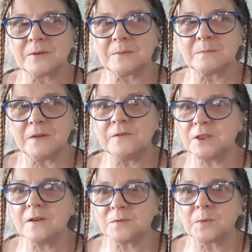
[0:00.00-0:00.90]
my
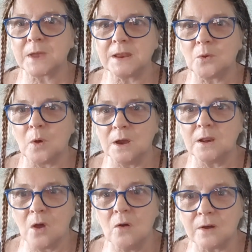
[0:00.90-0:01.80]
videos were getting quite
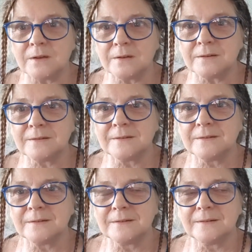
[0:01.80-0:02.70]
long.
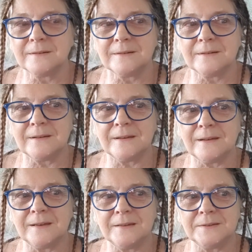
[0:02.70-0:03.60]

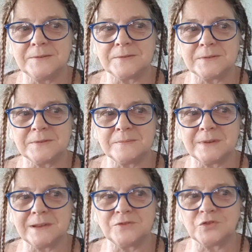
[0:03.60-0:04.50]
And
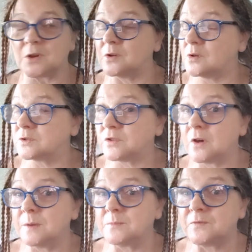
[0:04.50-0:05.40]
it took a long
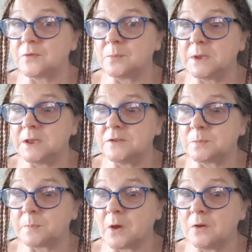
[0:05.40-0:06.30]
time for me to
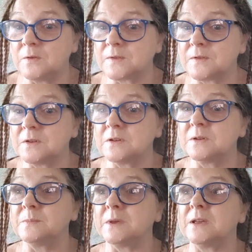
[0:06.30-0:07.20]
post
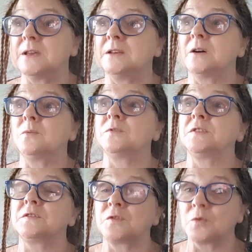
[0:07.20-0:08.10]
them, and I was
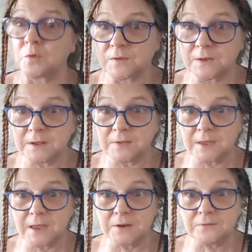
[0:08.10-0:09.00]
exhausted at
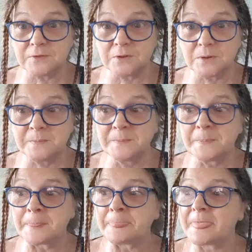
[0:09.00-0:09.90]
the end of them.
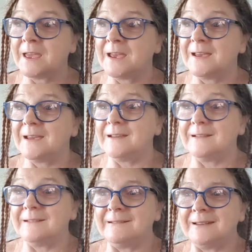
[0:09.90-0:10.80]

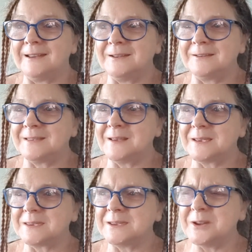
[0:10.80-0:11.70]
And it's like,
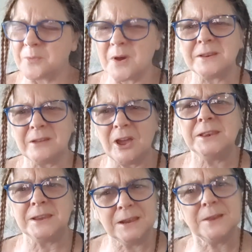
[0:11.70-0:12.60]
you know what? I
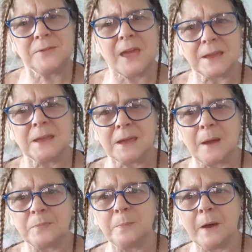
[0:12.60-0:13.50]
needed that kick
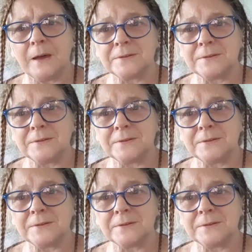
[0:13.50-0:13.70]
up the butt.